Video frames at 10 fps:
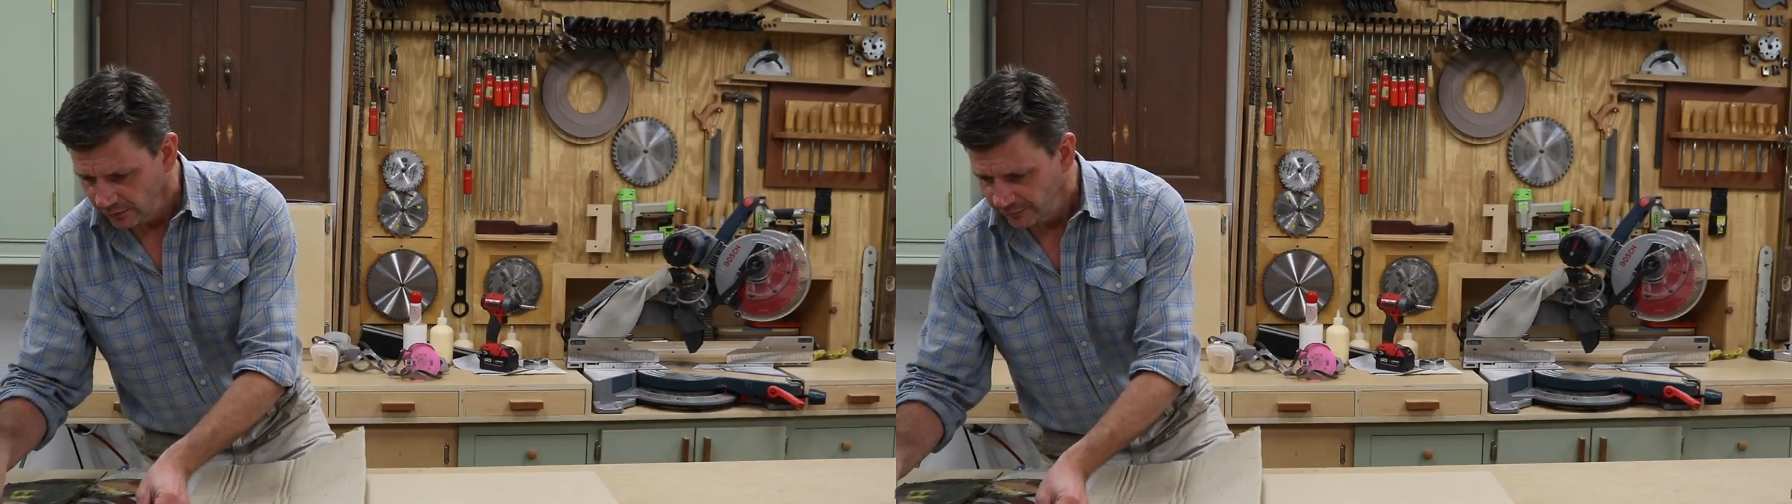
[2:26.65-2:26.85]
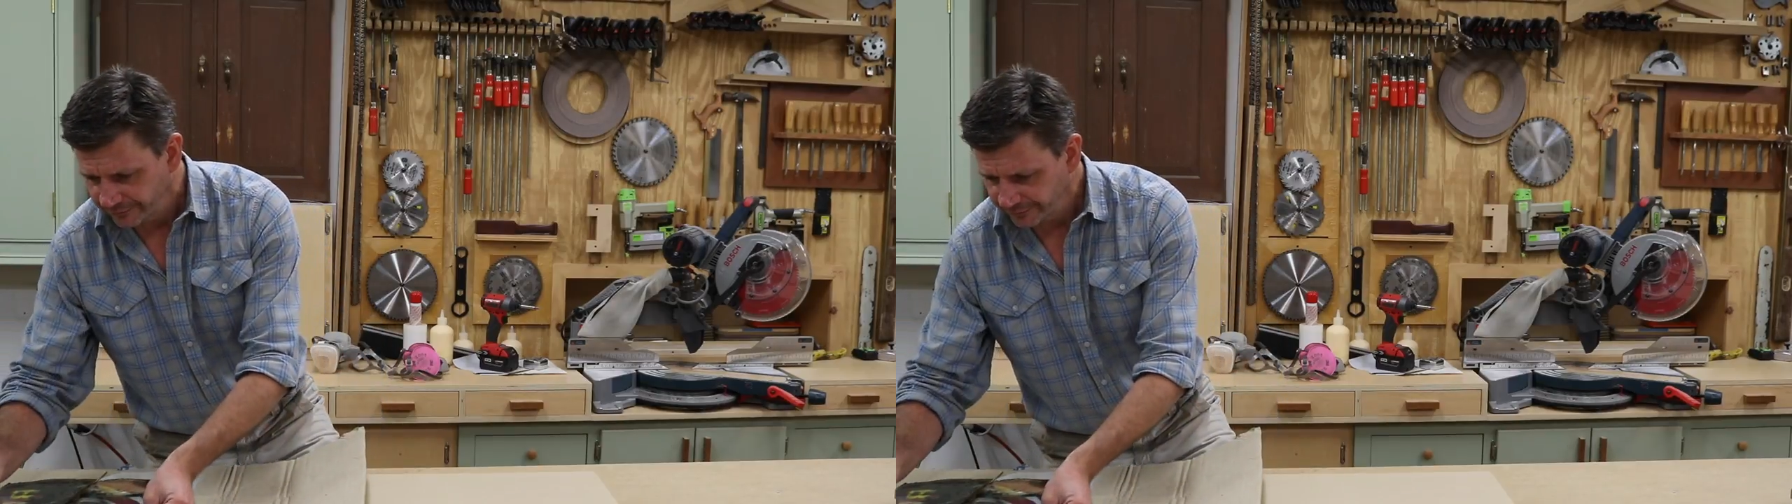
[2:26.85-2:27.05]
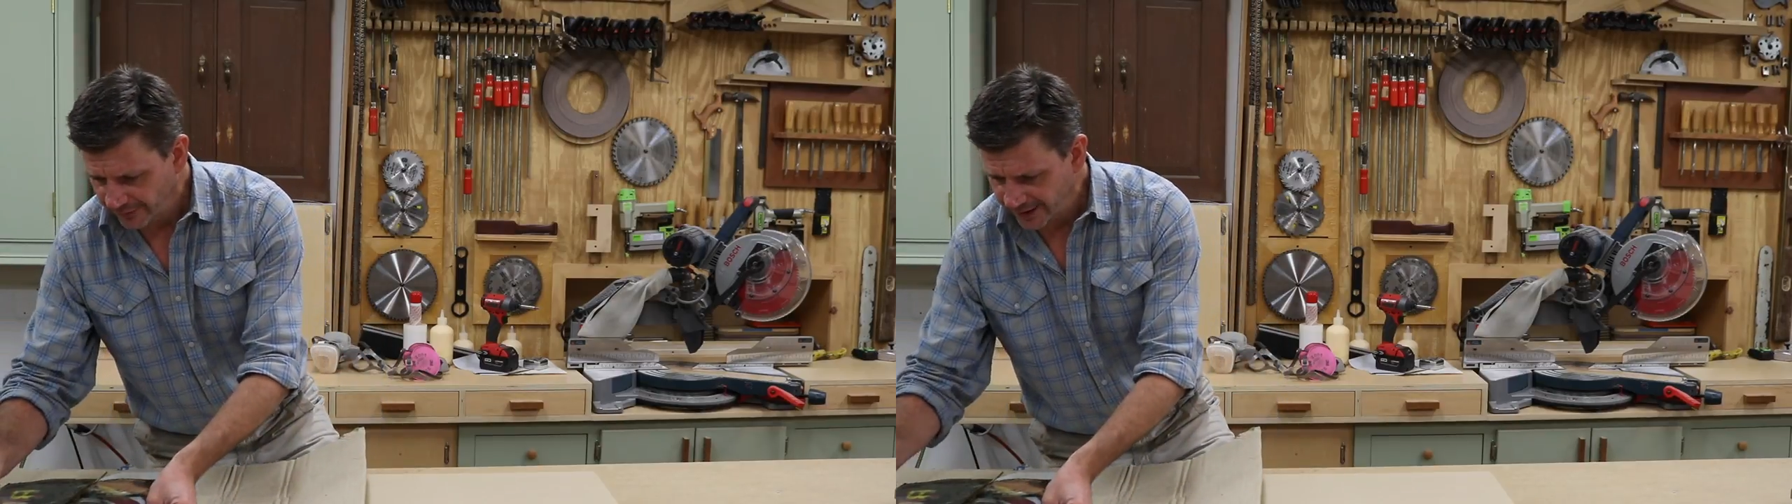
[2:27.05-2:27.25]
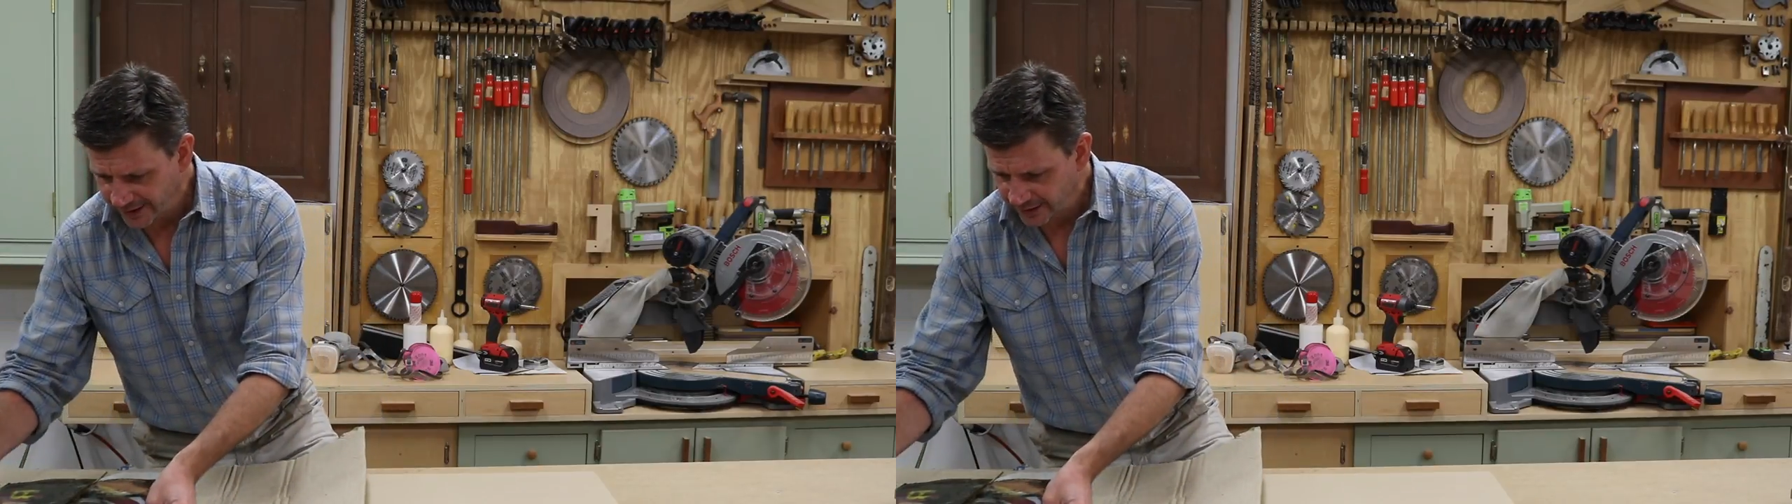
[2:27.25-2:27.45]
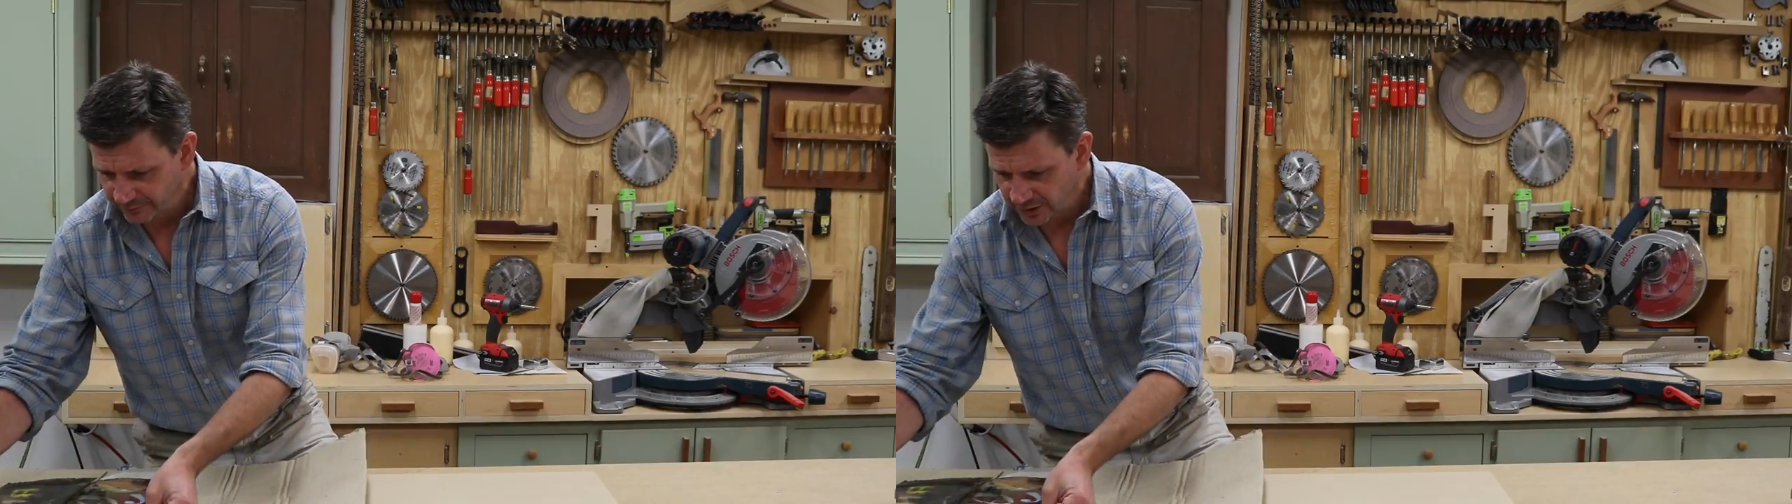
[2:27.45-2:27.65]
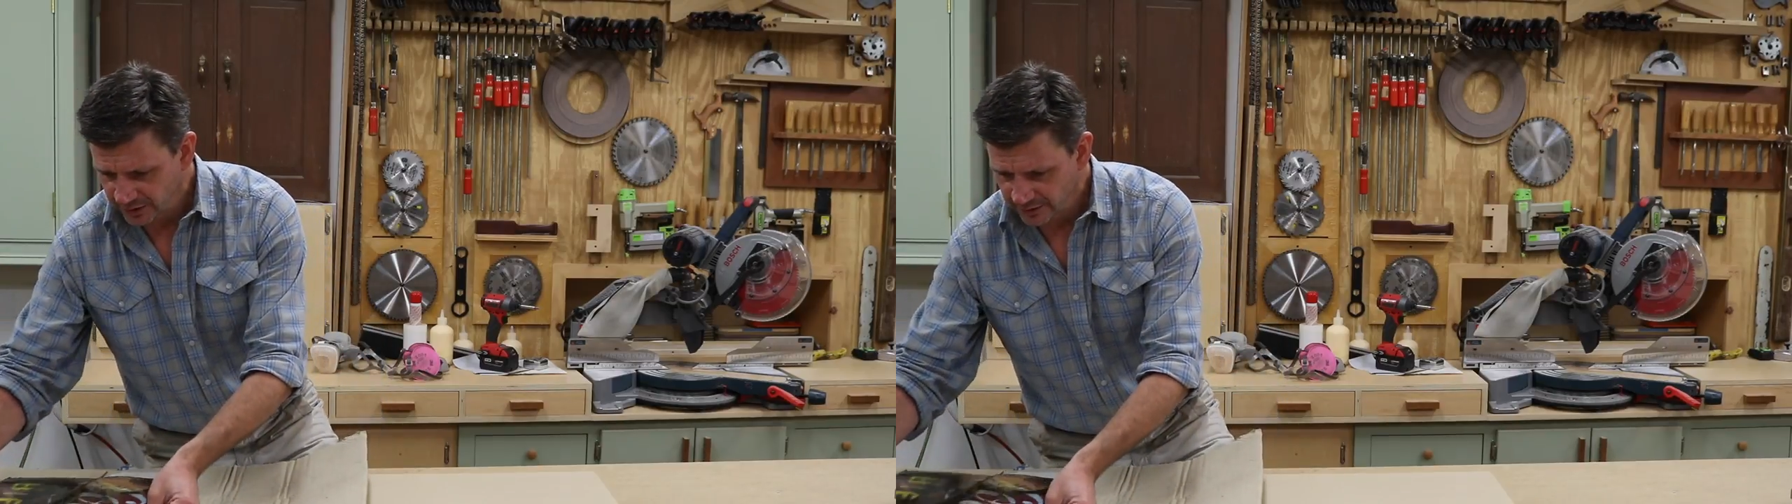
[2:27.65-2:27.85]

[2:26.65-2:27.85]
frame